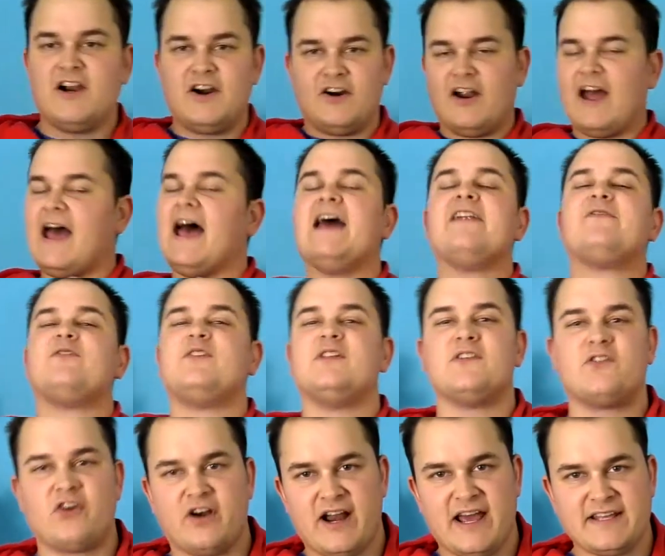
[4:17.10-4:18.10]
are a handful
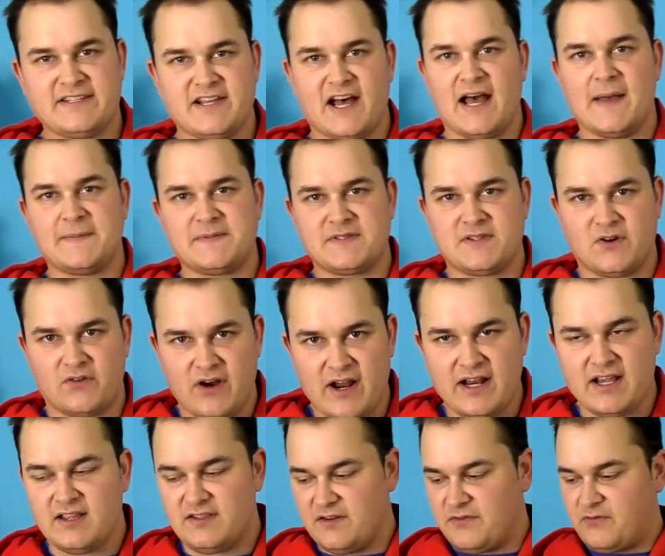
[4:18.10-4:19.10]
of grenade types
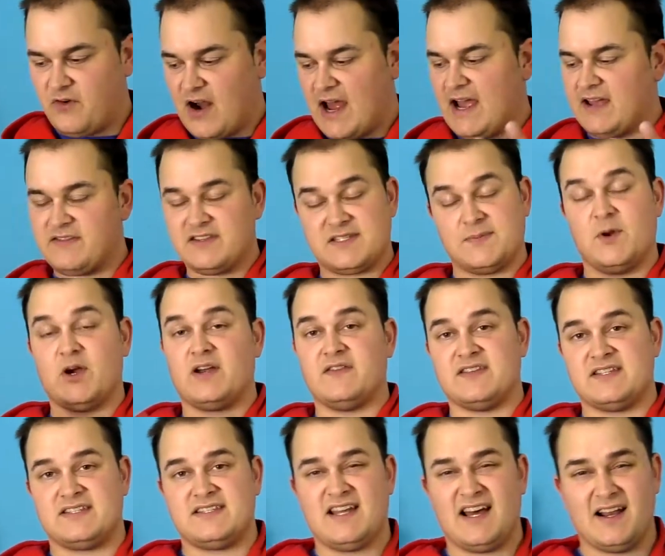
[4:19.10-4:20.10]
already, the frag, the smoke, and the
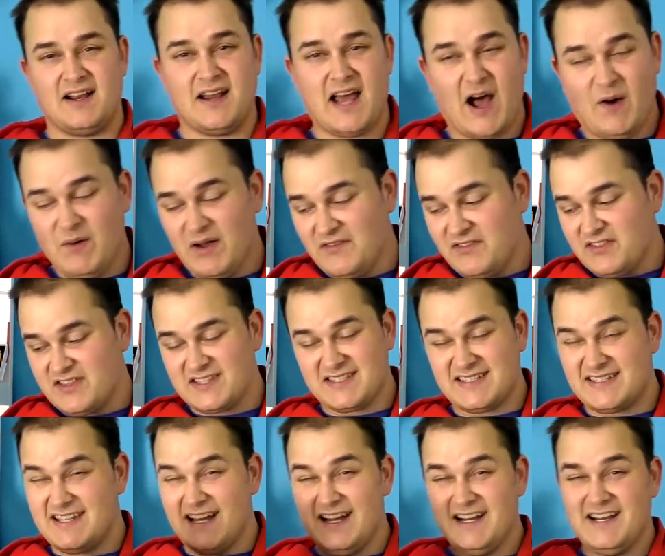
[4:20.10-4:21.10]
stun. However, the
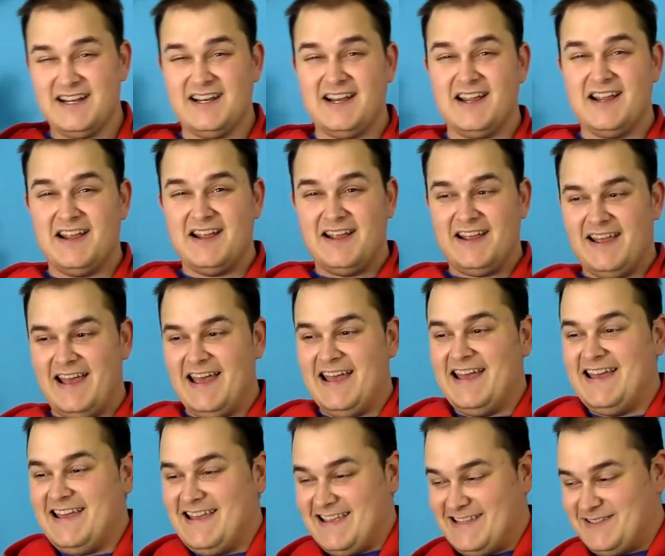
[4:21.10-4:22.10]
stun
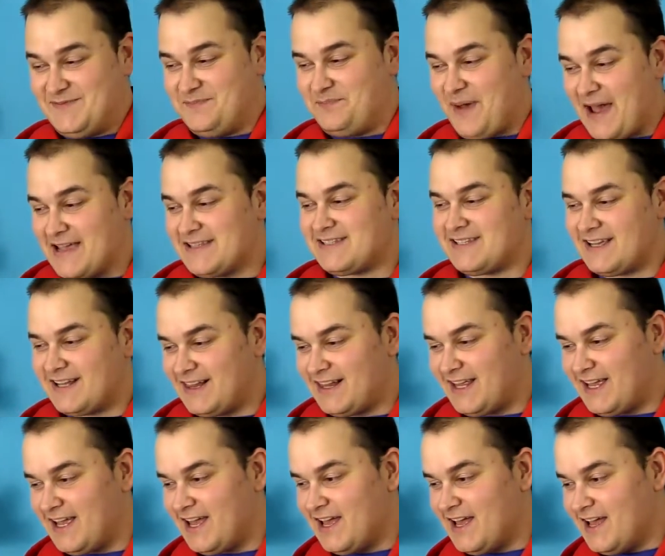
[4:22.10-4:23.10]
is
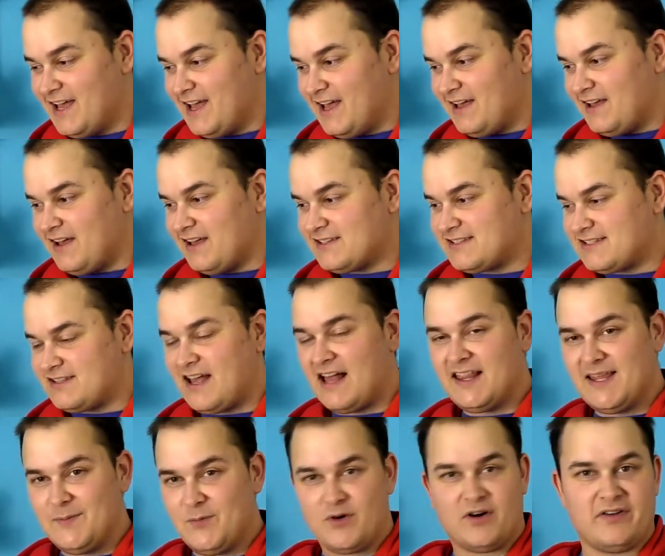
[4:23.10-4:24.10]
basically a
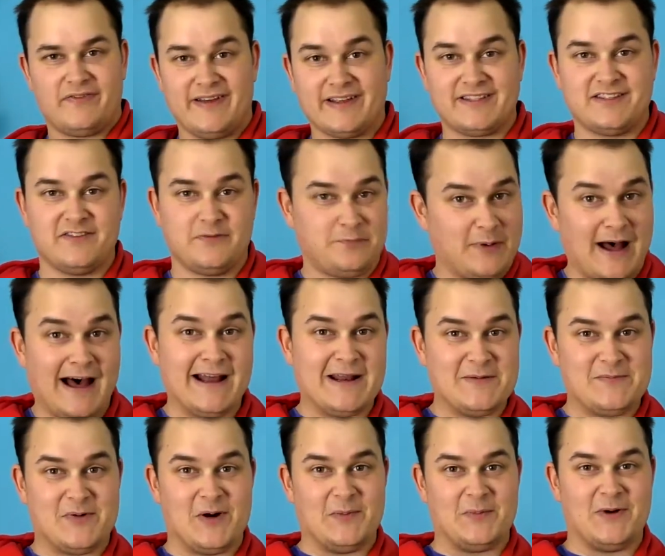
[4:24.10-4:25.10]
slightly more effective party
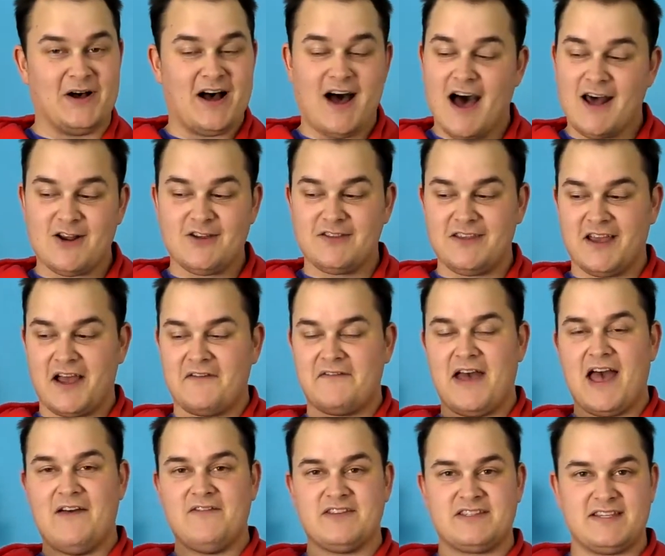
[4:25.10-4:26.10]
popper. I don't think I've
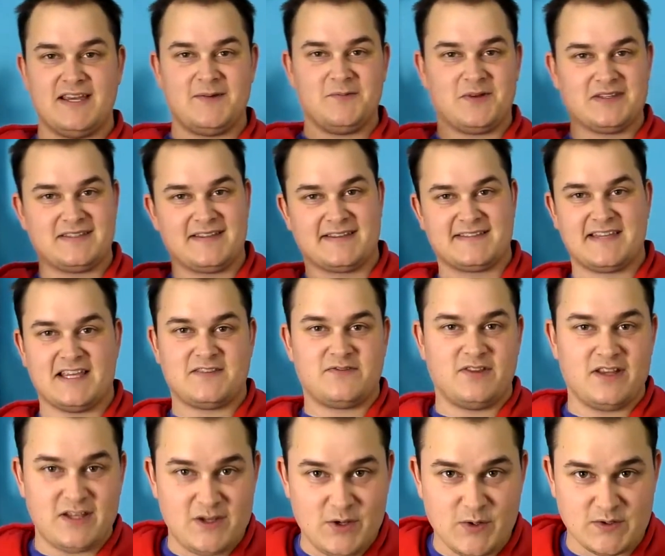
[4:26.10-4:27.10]
ever seen one
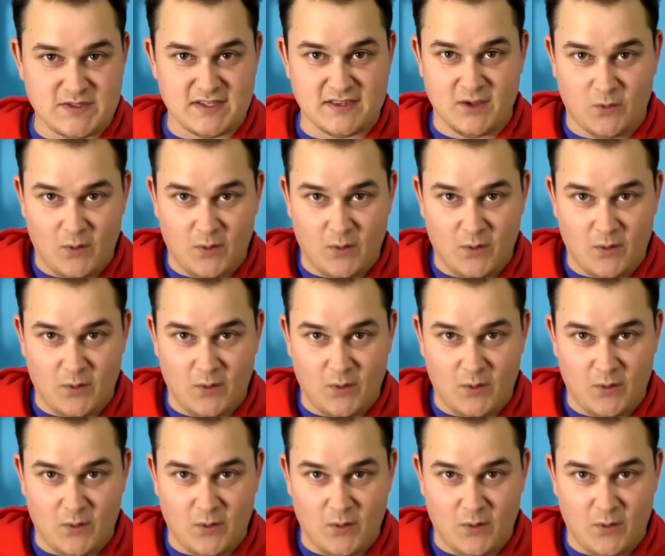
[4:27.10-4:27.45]
successfully used in the